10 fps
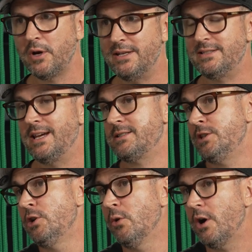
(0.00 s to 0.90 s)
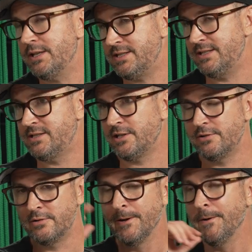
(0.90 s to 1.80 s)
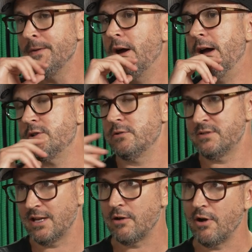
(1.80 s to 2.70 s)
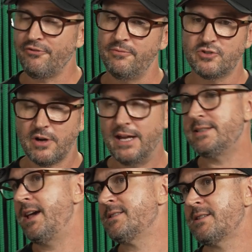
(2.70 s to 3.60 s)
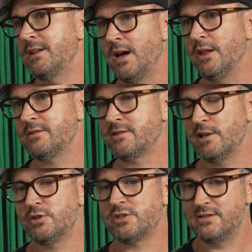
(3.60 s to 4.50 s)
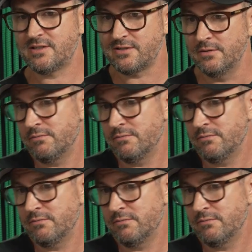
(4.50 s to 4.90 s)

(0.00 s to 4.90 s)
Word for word: party data, UID 2.0 uh, from Trade Desk, and other solutions to,